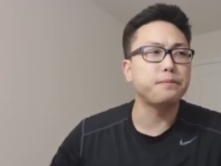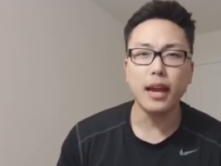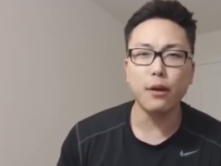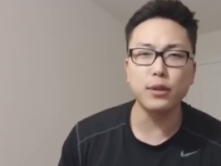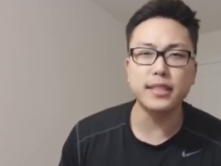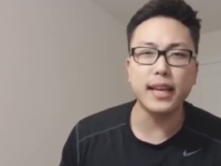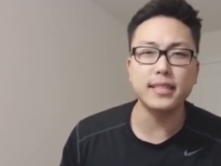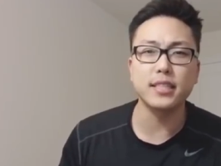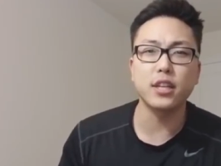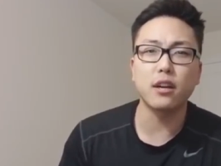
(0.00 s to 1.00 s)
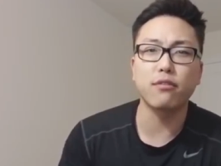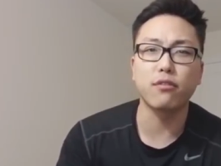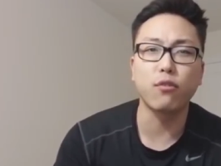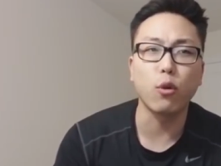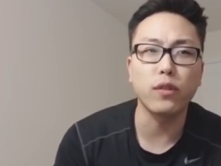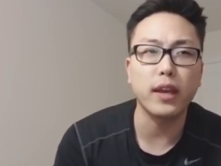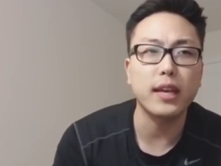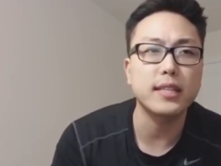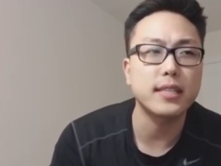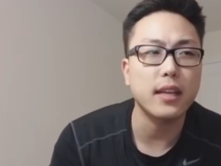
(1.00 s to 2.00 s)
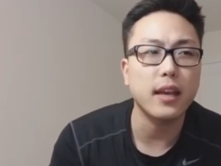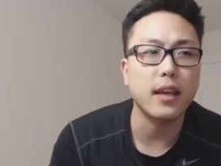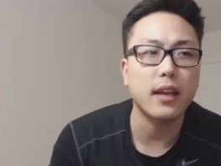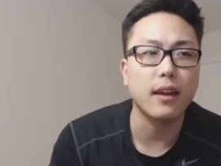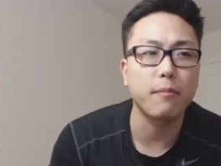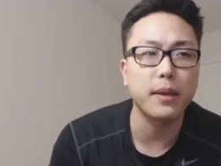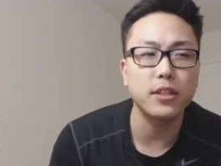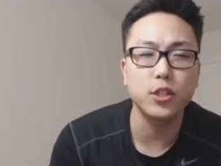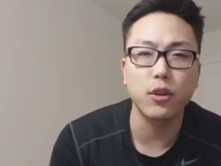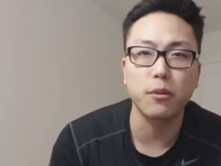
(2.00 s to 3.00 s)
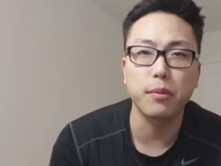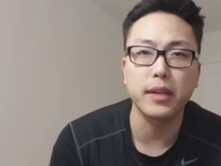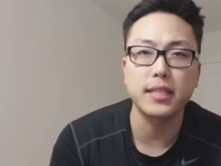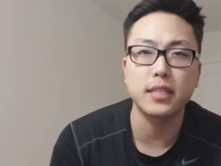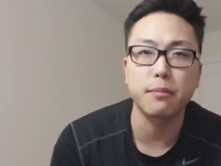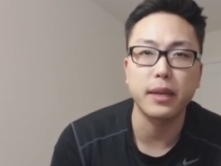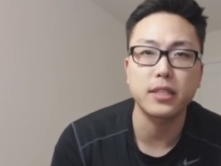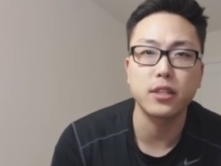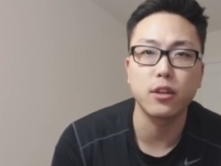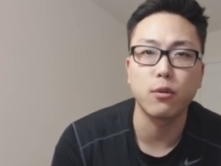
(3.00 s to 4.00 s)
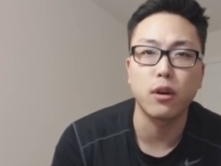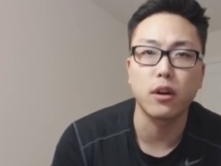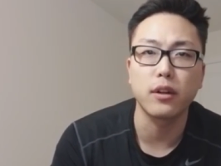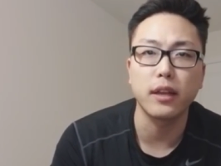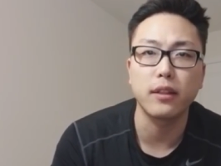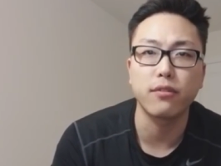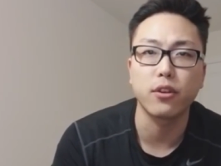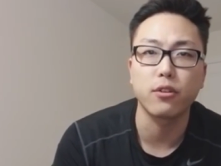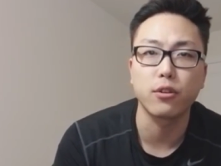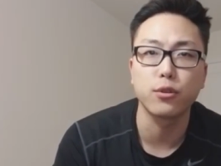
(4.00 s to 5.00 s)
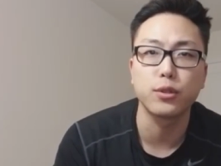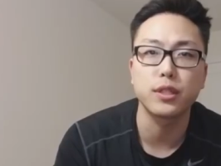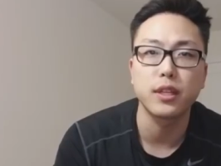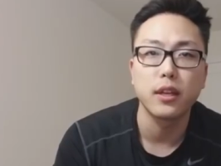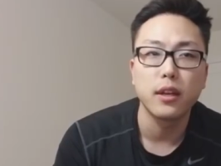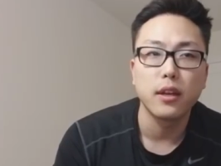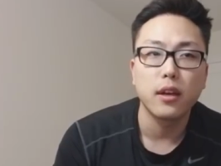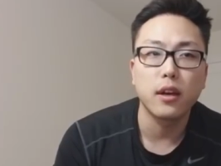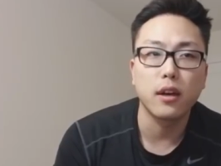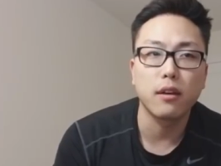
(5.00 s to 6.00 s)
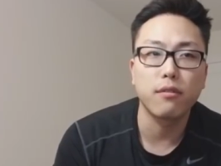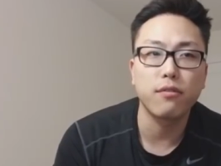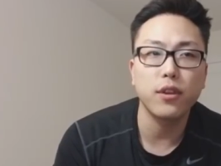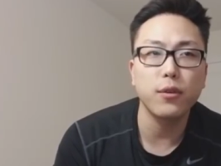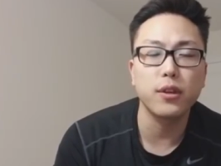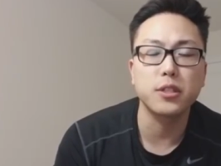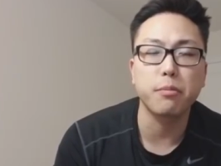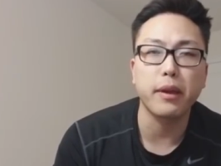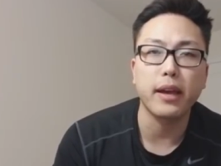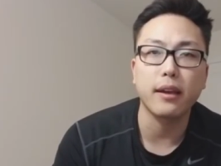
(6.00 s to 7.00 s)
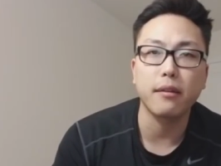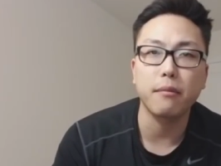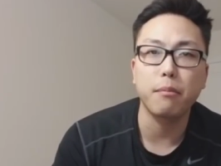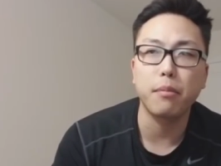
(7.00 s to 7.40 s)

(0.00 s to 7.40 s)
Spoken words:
I went to Ensenada for 4 days, and I've been to other places in Mexico on a different cruise a few years back.